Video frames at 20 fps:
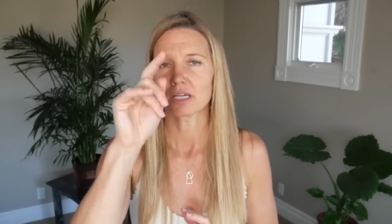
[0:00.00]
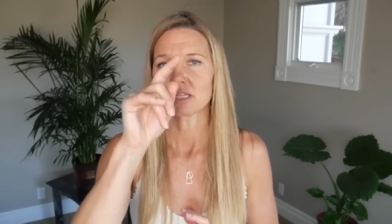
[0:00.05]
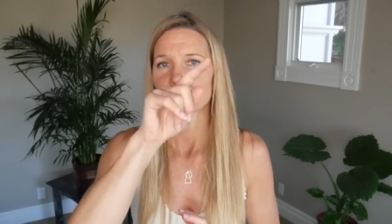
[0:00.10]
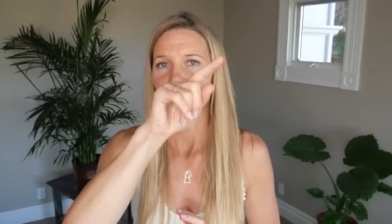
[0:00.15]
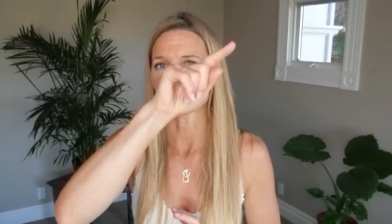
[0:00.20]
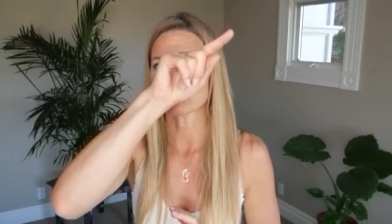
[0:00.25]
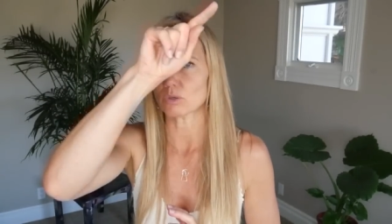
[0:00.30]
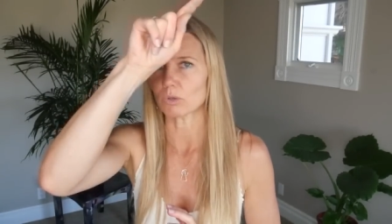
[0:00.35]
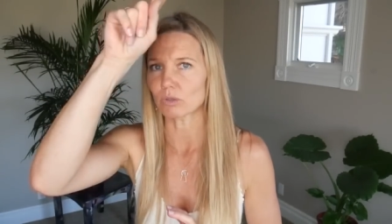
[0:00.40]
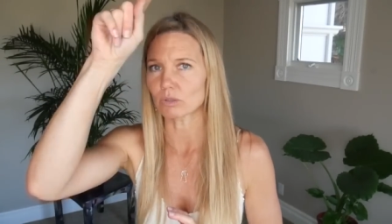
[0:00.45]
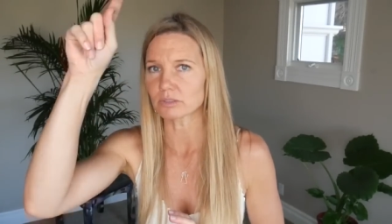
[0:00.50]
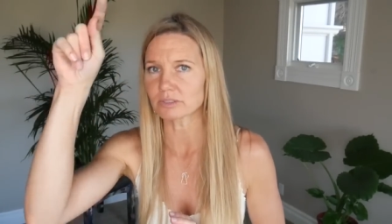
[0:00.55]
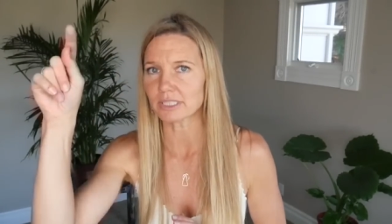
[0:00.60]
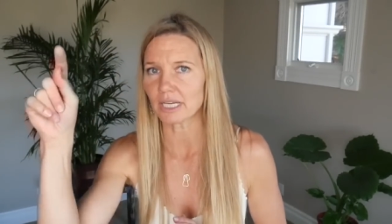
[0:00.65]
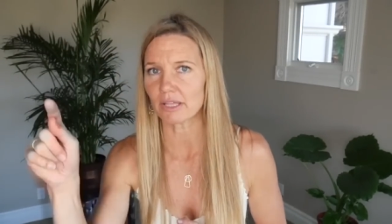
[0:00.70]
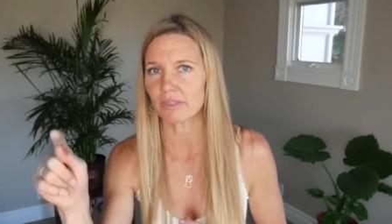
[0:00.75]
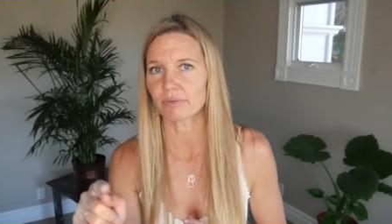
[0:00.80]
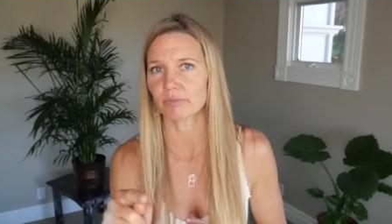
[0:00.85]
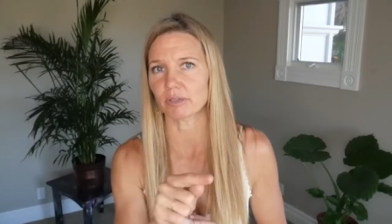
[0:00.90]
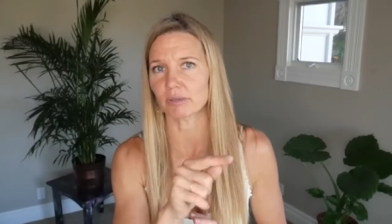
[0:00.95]
this whole
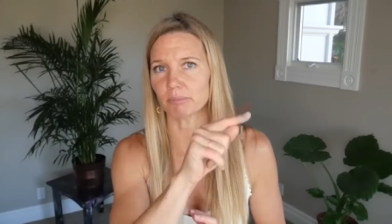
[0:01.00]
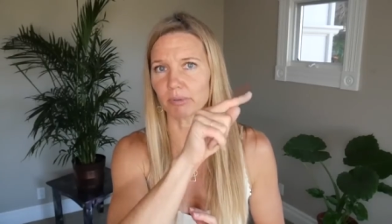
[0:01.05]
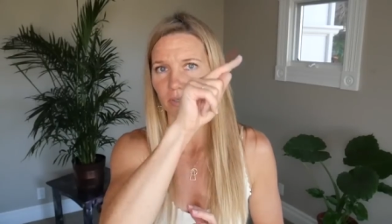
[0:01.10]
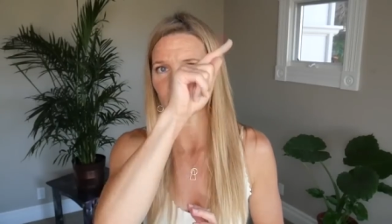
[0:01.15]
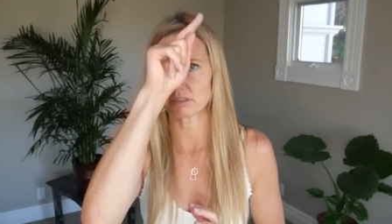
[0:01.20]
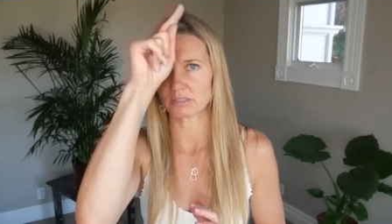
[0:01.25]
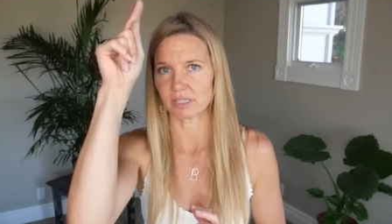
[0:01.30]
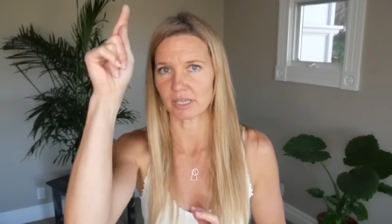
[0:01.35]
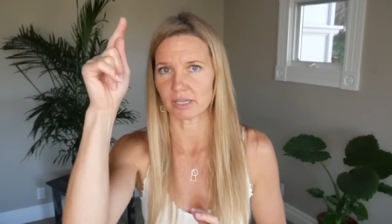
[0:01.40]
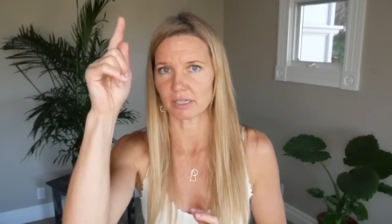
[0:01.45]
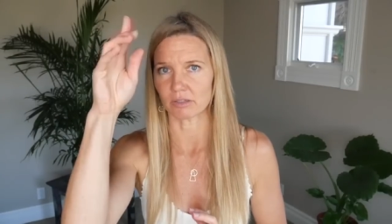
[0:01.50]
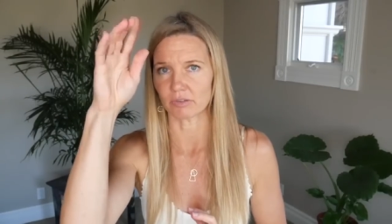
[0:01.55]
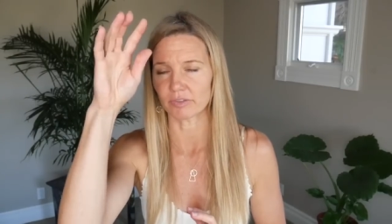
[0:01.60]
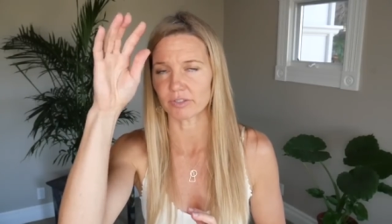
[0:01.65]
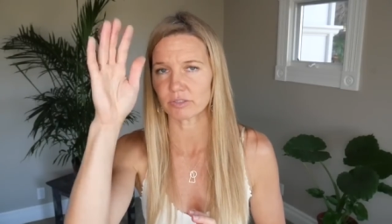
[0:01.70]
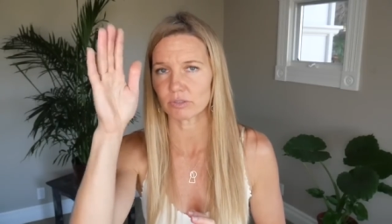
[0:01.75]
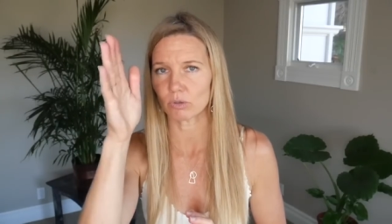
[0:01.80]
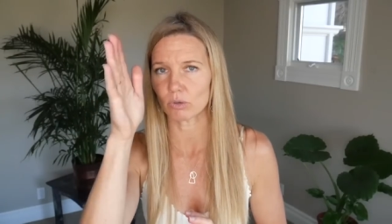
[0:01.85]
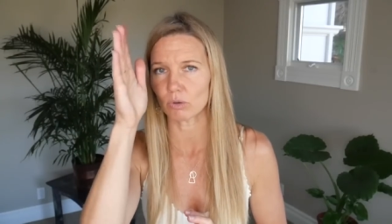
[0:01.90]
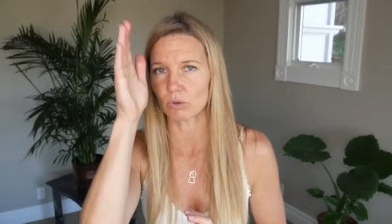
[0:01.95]
death rebirth cycle,
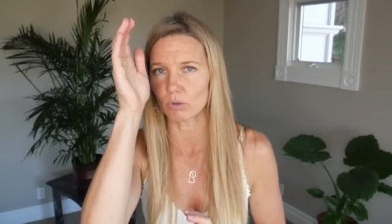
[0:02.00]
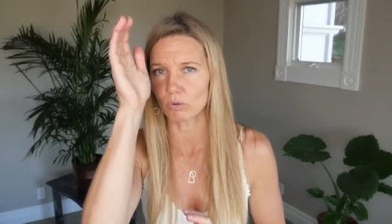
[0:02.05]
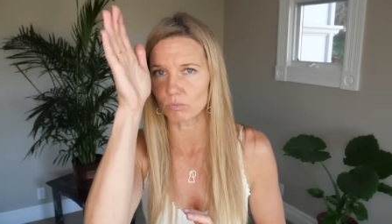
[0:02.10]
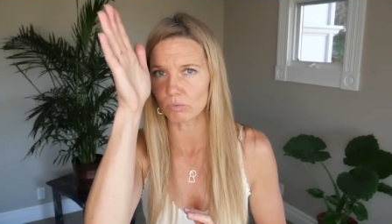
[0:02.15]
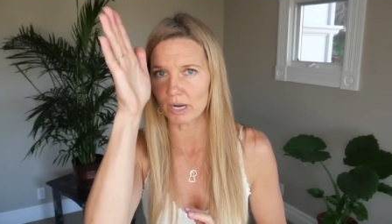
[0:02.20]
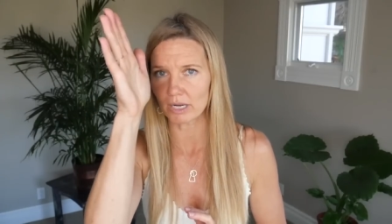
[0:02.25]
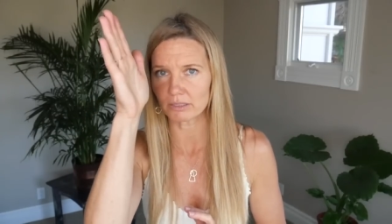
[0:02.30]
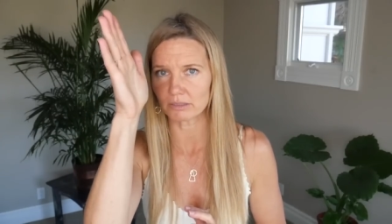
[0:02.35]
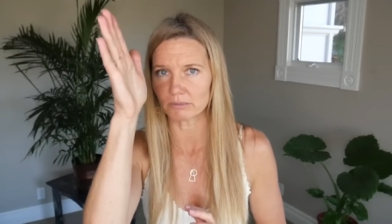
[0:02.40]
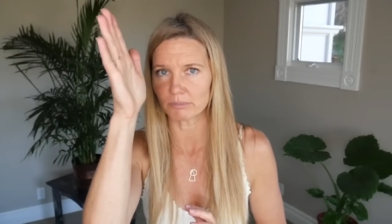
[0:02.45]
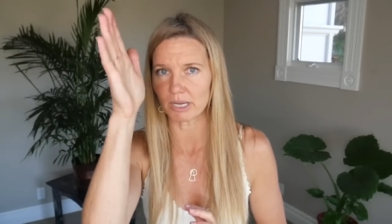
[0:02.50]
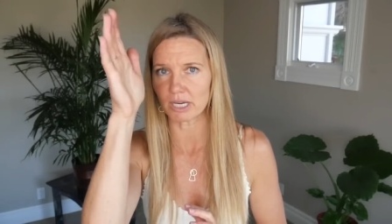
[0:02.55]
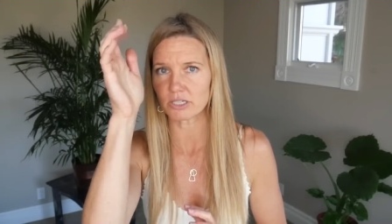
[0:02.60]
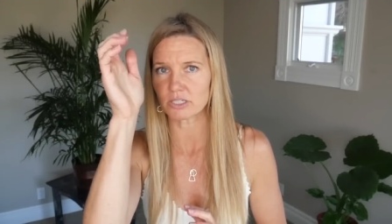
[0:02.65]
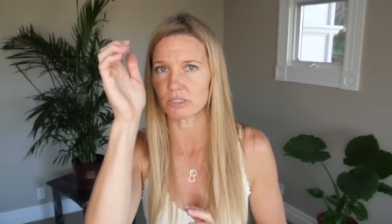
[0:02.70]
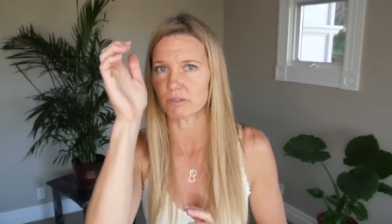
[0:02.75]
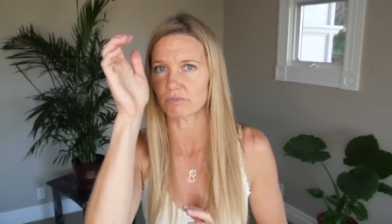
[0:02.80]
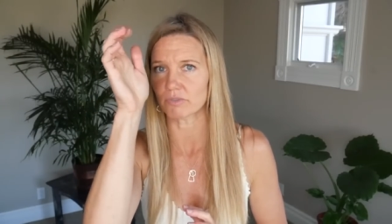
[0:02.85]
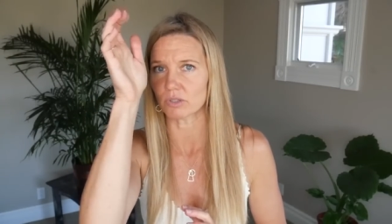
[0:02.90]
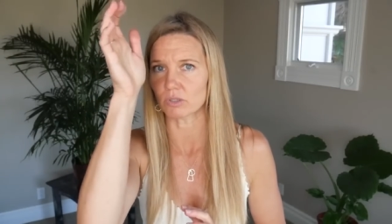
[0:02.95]
this whole
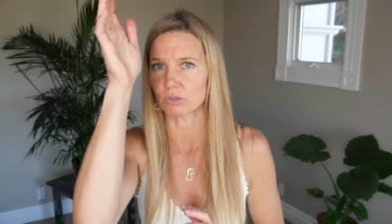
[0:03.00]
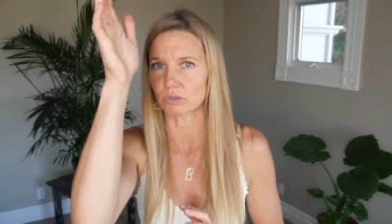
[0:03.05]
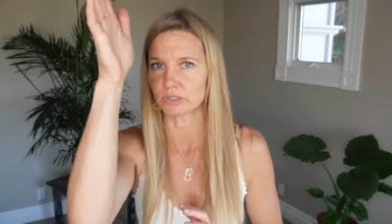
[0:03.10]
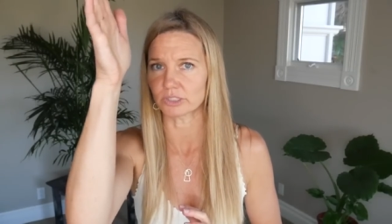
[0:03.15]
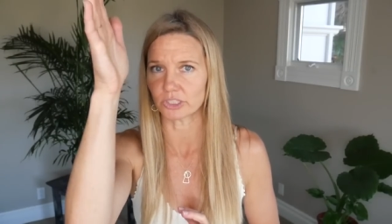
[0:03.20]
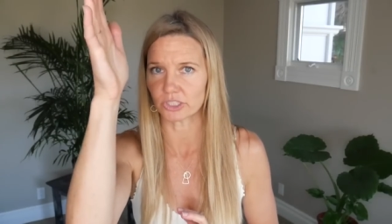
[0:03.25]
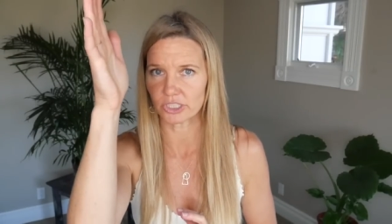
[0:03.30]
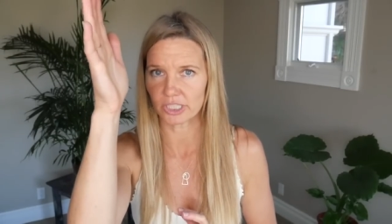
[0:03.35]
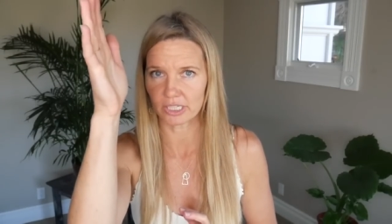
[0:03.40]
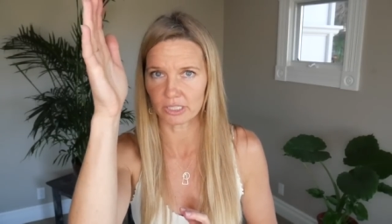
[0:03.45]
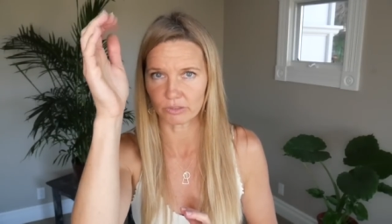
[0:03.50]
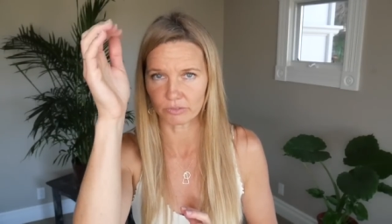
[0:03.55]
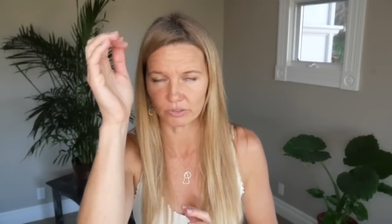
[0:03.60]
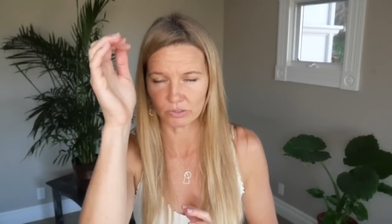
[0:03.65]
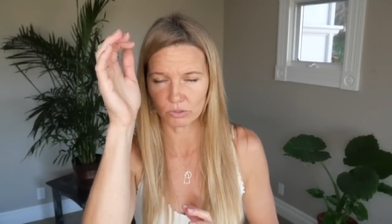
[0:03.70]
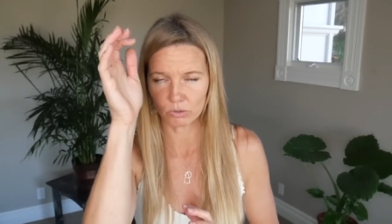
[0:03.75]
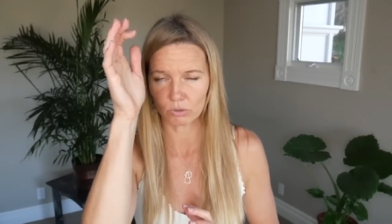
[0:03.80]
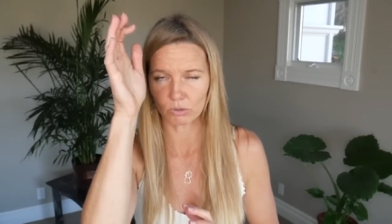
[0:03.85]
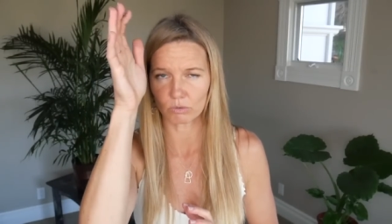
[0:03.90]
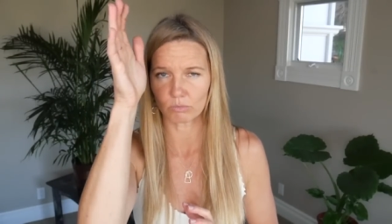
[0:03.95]
reclamation of the golden shadow,
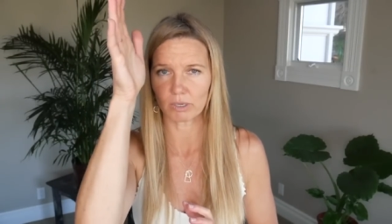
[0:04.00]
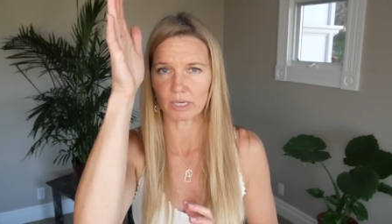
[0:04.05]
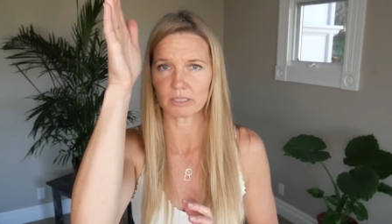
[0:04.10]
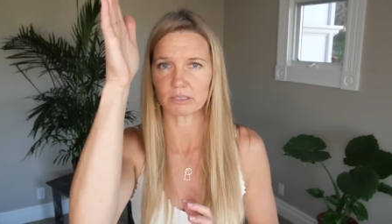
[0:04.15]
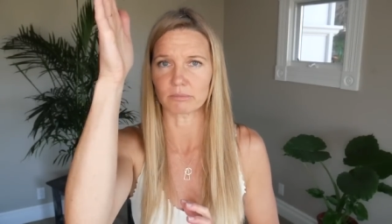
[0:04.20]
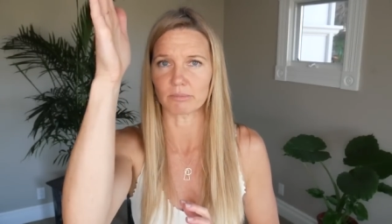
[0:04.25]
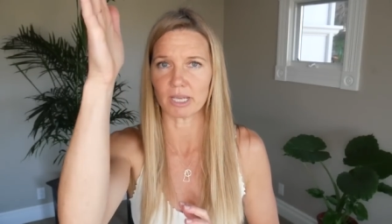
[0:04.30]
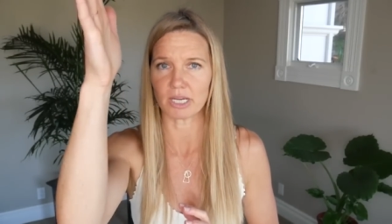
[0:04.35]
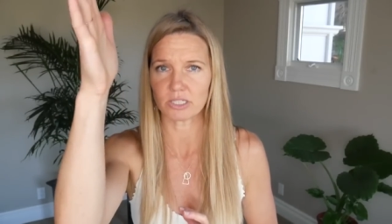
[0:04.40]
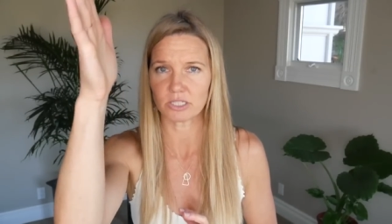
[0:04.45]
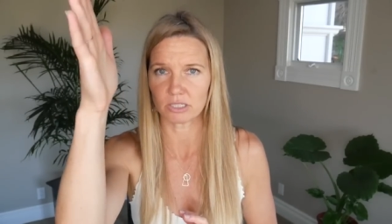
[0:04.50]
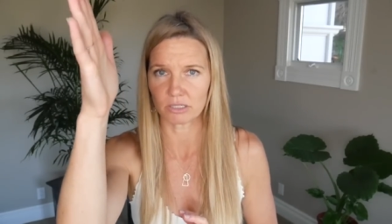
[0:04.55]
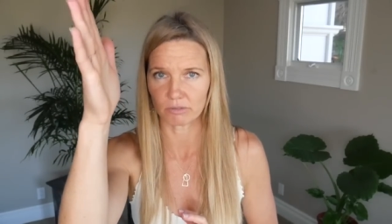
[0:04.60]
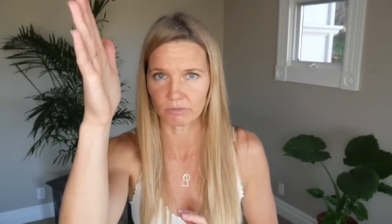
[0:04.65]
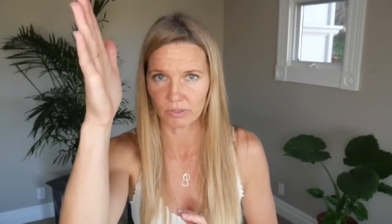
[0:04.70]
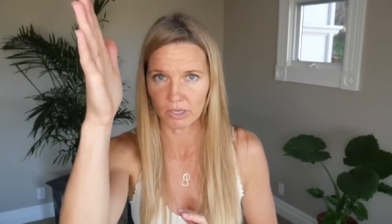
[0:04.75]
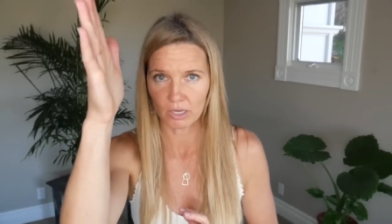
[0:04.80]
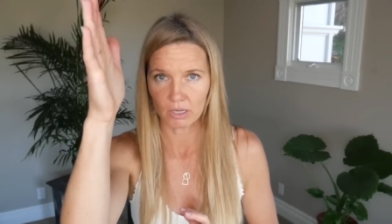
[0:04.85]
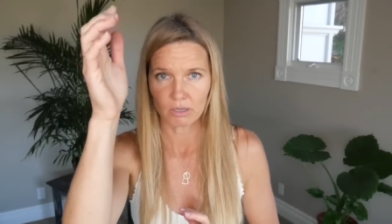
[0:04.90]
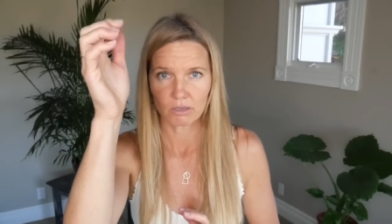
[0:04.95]
this whole reclamation
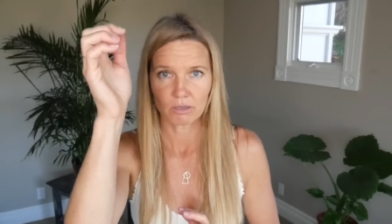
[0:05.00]
of